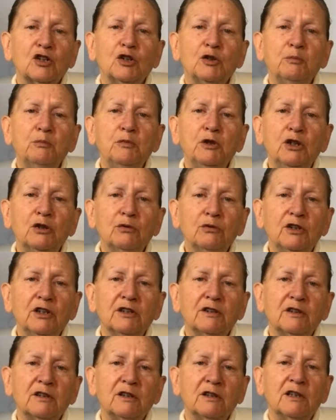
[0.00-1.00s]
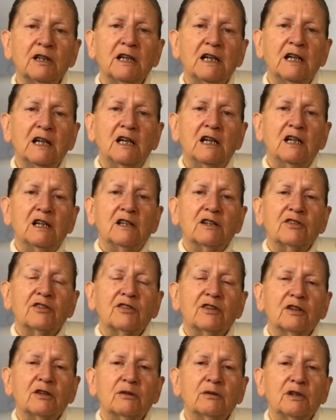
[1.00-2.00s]
communion.
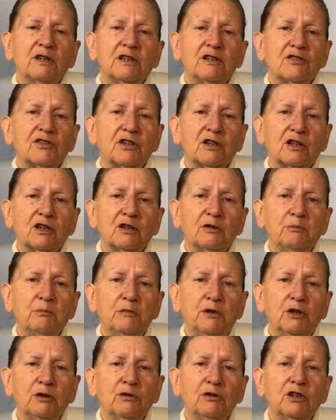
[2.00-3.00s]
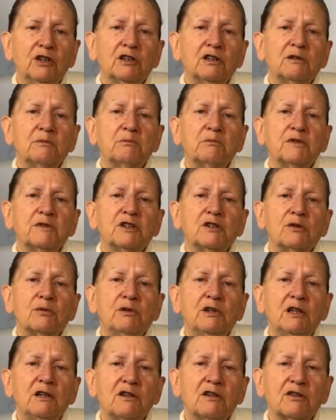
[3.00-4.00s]
So it is the communion
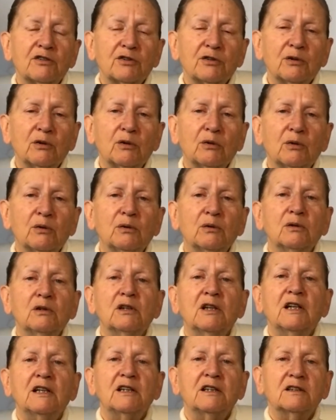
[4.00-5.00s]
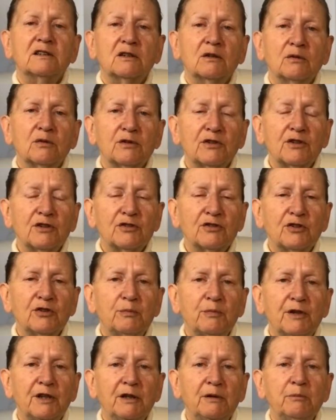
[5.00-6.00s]
between the soul and God, the
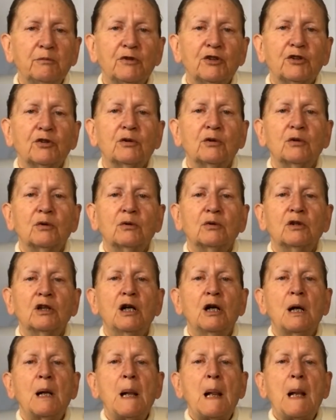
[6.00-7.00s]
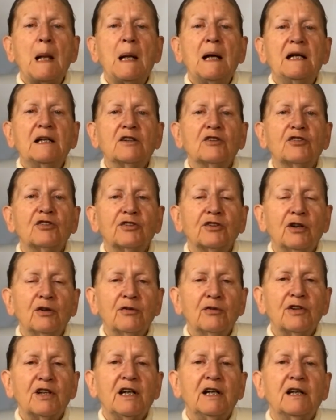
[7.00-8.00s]
Supreme Soul,
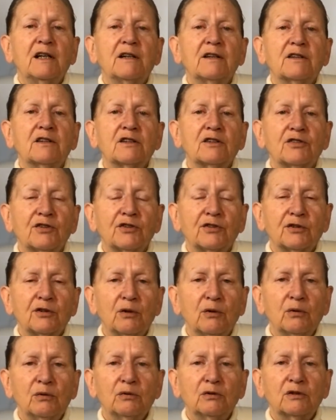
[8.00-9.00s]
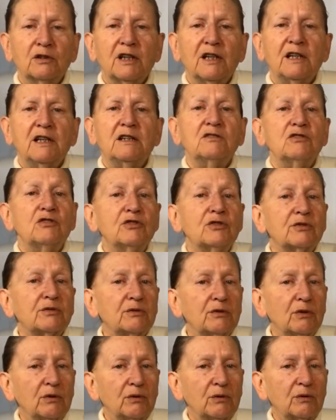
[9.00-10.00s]
so that the soul can
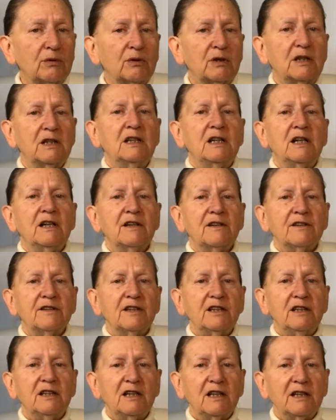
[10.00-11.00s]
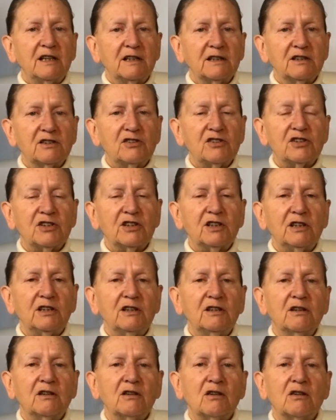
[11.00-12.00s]
draw the
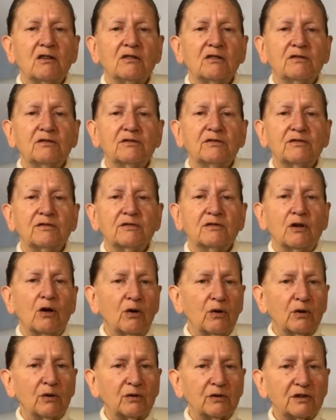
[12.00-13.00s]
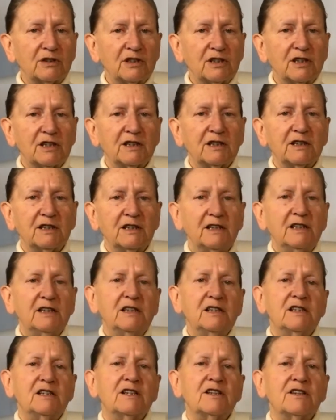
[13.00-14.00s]
energy of God
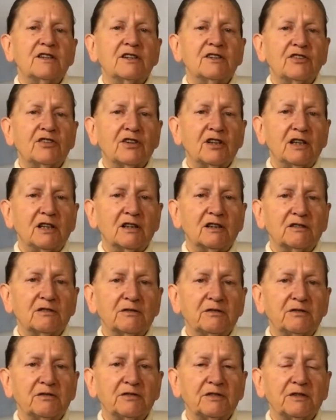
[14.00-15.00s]
into the self.